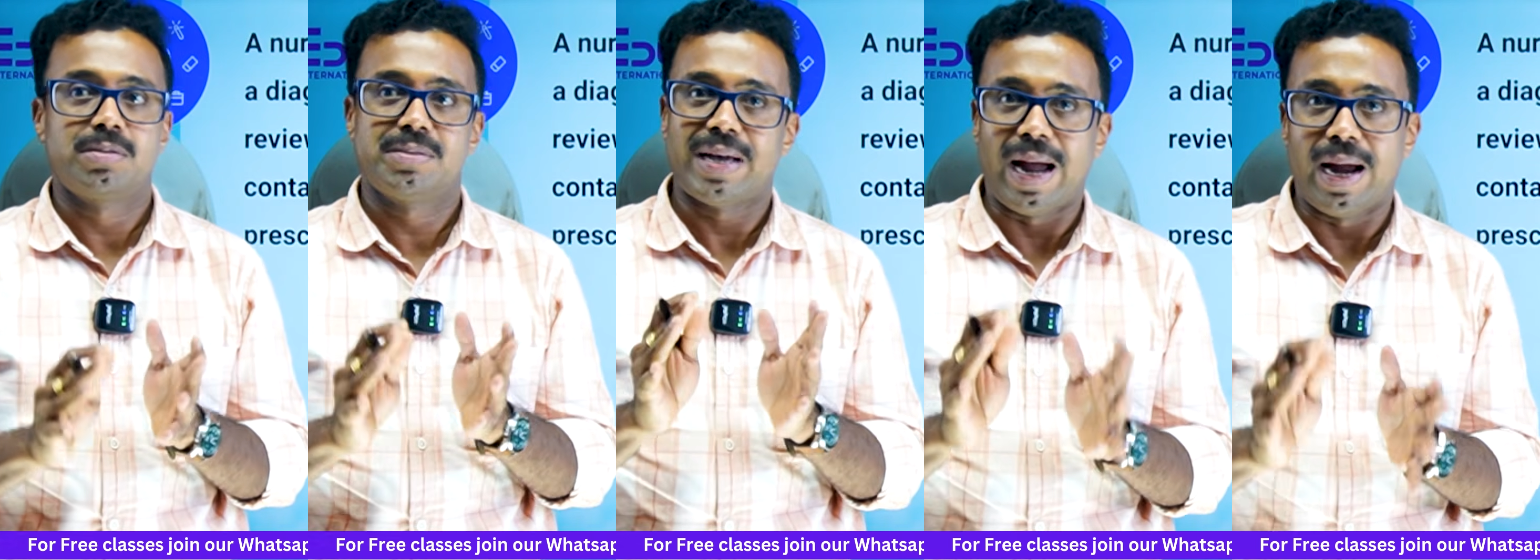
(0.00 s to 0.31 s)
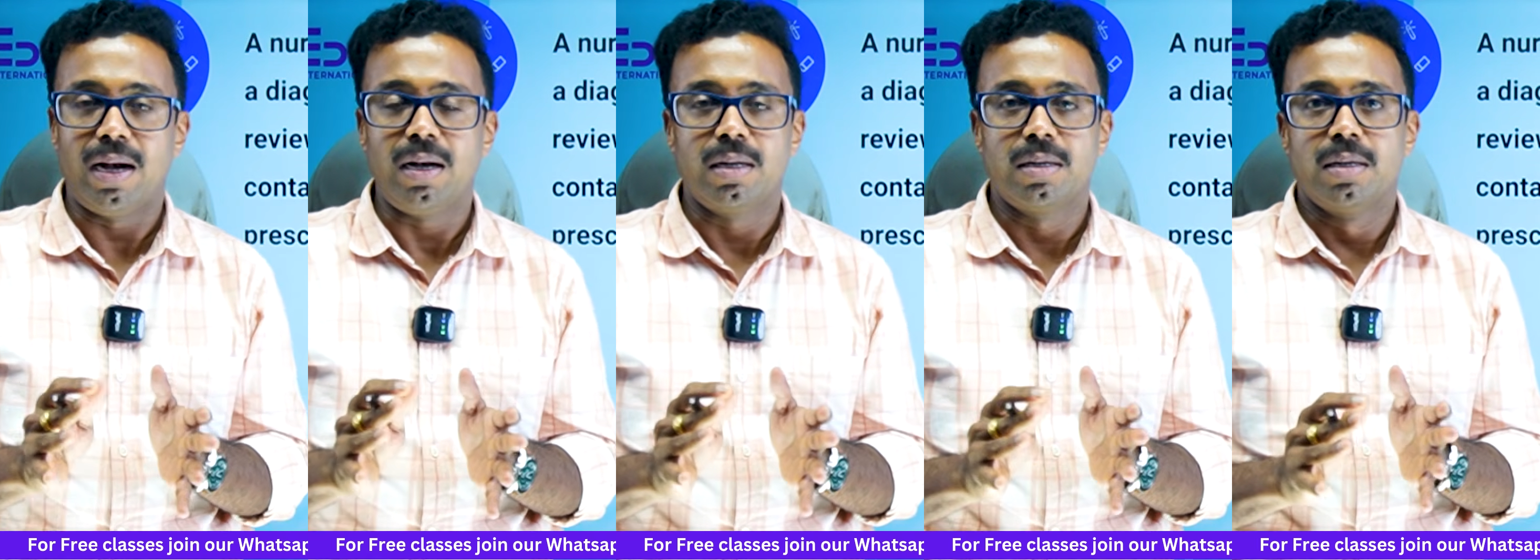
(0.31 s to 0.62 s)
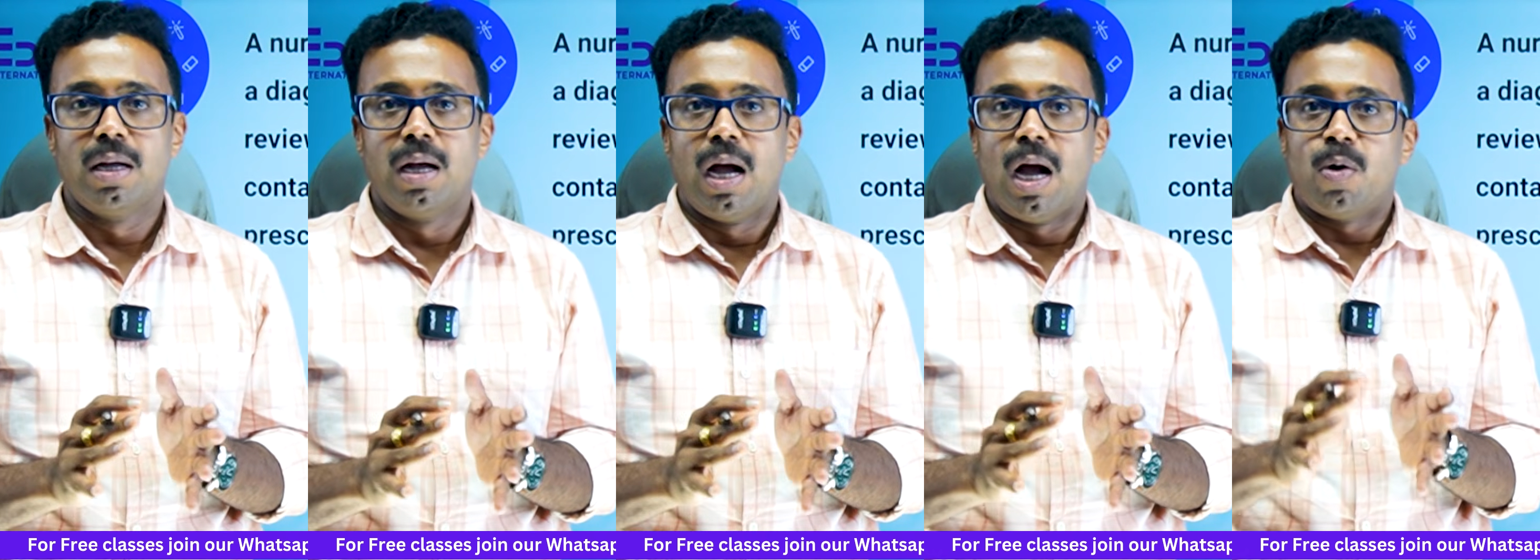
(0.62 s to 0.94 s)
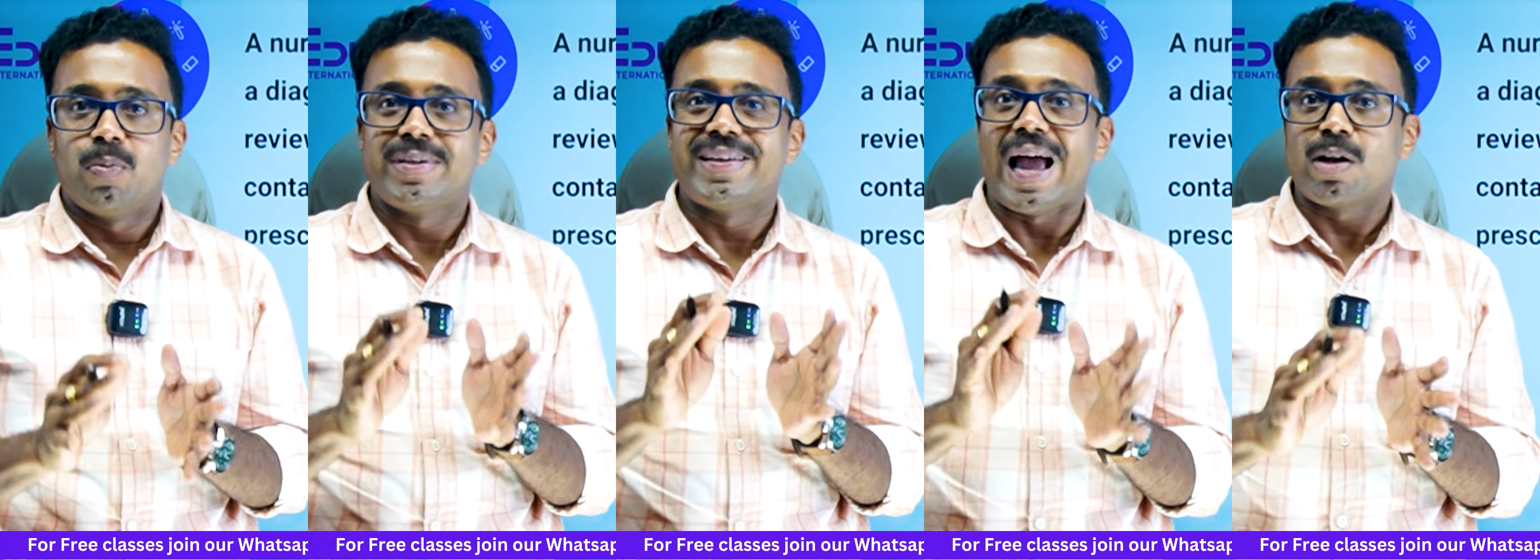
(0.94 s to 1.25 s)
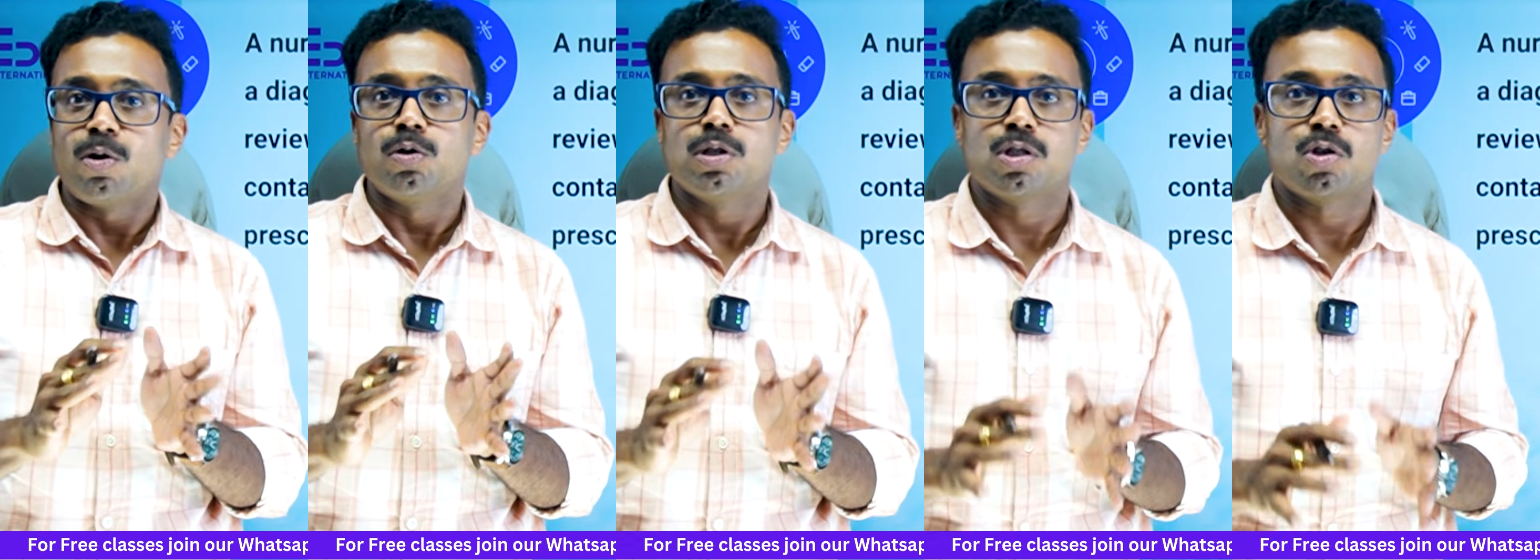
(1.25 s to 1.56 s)
child with a
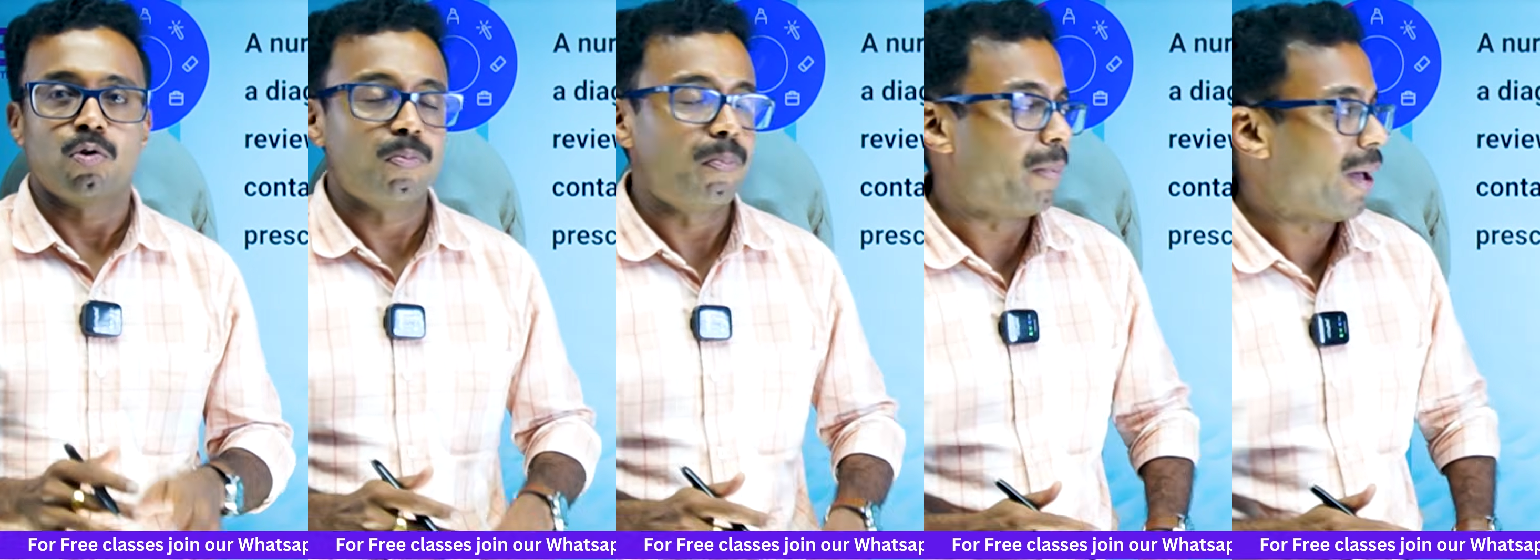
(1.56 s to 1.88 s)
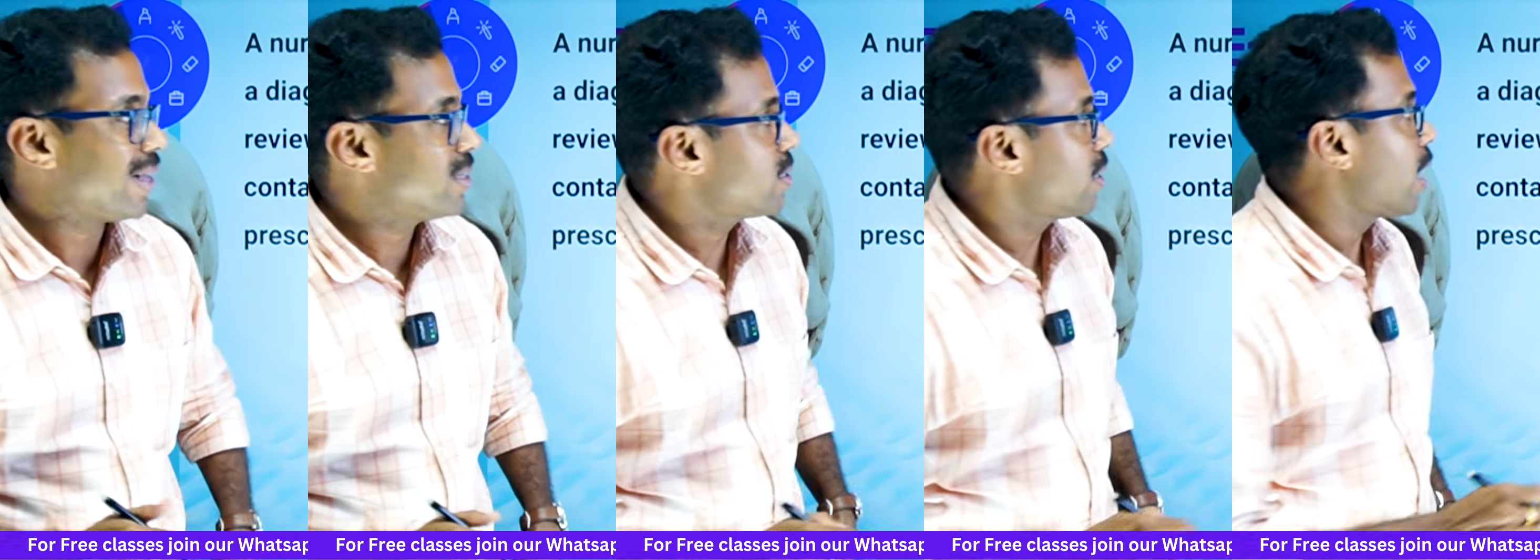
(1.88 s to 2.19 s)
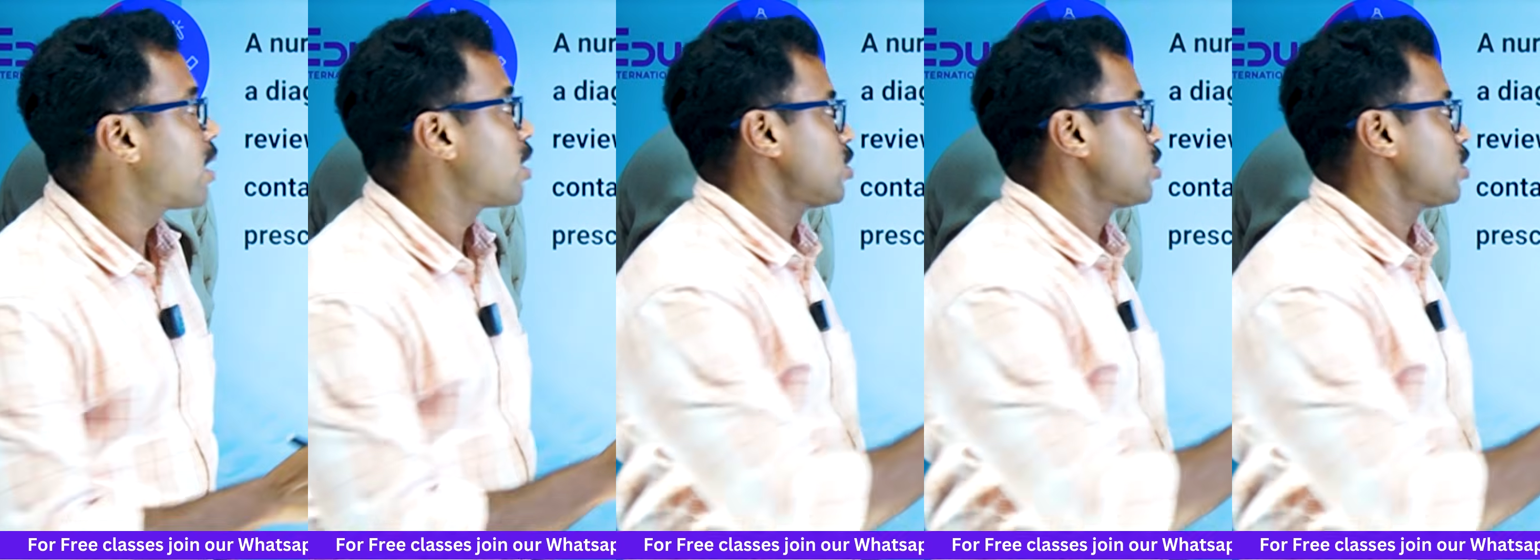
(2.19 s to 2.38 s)
diagnosis of basilar